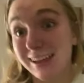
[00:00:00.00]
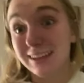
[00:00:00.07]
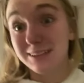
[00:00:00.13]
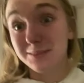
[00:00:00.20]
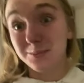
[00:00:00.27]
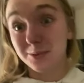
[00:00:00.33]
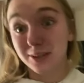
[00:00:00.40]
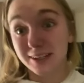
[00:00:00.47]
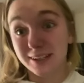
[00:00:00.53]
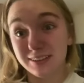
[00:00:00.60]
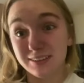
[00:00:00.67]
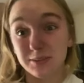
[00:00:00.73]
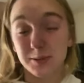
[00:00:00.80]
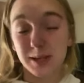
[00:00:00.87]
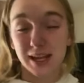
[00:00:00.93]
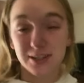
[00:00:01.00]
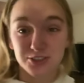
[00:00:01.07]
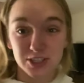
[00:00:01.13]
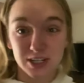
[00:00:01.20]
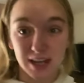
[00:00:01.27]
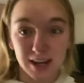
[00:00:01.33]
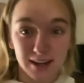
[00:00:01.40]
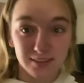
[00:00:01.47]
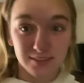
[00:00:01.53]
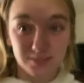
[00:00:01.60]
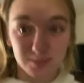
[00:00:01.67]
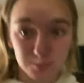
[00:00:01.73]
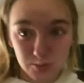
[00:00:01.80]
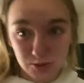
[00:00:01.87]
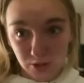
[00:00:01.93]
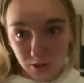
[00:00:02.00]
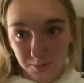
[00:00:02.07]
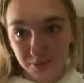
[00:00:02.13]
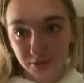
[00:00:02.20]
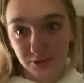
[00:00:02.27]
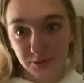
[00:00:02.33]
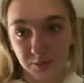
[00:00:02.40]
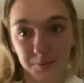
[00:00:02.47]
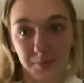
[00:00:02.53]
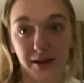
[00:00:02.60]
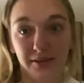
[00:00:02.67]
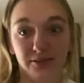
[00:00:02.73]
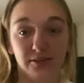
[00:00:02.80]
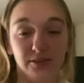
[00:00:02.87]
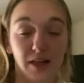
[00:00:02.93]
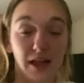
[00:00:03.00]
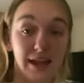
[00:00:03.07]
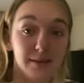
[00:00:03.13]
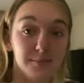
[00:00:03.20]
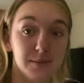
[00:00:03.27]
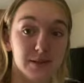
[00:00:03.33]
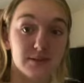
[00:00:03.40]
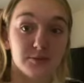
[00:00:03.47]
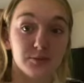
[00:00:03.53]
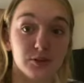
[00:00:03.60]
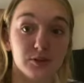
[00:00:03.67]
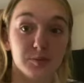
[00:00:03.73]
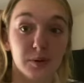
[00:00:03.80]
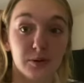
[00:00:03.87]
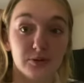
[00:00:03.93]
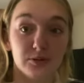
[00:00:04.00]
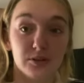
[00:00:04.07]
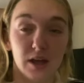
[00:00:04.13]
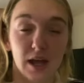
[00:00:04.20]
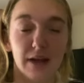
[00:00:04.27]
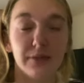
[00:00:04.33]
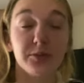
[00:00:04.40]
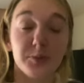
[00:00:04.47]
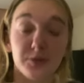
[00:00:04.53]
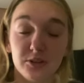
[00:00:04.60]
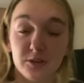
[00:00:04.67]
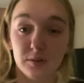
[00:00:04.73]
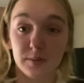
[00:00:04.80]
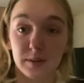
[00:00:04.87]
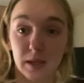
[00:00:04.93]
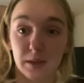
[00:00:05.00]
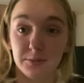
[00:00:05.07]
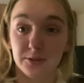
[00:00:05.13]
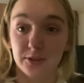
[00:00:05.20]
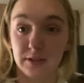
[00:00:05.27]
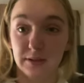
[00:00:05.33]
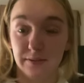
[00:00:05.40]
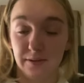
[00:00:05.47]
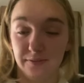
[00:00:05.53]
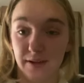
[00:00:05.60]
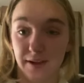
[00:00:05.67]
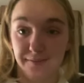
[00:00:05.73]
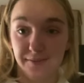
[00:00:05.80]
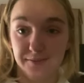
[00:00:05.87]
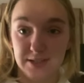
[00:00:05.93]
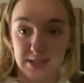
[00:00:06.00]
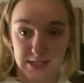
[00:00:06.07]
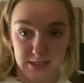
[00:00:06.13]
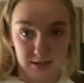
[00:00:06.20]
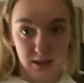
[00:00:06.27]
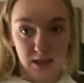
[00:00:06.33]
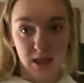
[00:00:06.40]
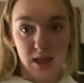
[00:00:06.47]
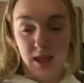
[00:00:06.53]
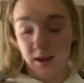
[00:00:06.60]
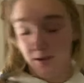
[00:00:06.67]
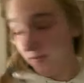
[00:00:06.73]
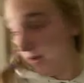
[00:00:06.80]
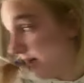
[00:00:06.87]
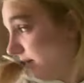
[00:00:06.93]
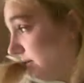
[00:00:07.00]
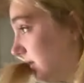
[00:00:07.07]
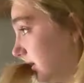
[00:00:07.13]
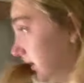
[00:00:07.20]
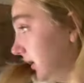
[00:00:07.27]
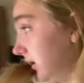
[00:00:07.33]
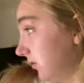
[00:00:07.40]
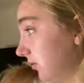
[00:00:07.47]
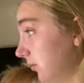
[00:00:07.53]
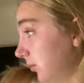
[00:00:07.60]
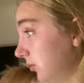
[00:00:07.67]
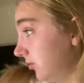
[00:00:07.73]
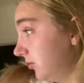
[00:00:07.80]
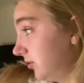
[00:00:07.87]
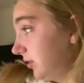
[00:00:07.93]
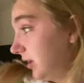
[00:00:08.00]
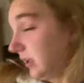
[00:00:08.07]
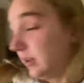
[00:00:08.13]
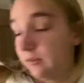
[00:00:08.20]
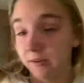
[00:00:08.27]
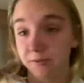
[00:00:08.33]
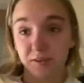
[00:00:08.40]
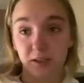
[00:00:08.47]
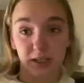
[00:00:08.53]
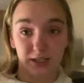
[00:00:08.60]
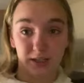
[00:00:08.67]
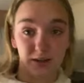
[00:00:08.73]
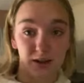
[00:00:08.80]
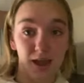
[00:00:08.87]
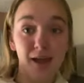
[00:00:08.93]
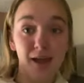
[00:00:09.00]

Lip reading: Good morning. So we actually had some troubles with my flight because I was supposed to be able to leave at 5:15, and right now it is almost 6:15,